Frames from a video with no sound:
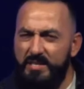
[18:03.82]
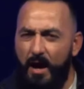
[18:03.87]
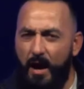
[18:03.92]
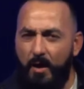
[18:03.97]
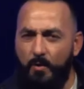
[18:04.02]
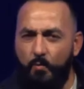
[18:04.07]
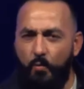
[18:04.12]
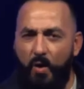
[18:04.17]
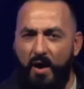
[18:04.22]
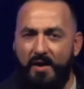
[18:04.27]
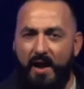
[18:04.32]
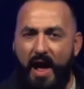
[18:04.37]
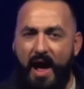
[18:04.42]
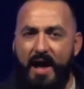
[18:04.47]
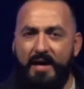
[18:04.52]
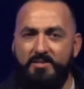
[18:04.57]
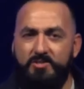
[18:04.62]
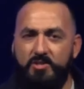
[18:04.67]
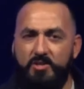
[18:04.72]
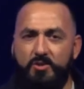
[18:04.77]
on what
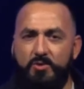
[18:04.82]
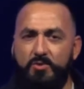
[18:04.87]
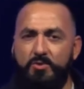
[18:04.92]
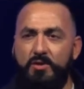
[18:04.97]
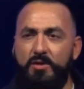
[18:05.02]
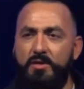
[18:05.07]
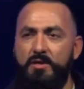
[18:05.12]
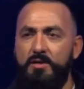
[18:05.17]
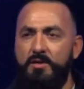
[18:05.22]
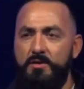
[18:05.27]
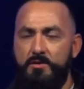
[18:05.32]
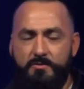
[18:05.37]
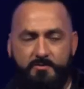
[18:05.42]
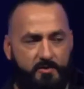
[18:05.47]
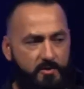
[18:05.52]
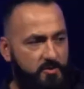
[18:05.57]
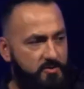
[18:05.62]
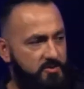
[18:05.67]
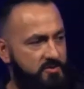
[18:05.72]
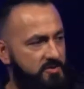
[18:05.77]
I do
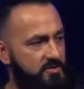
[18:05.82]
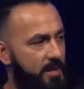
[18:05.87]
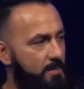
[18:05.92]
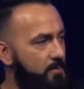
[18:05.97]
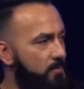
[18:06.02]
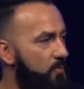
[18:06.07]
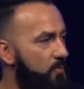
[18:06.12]
first. Number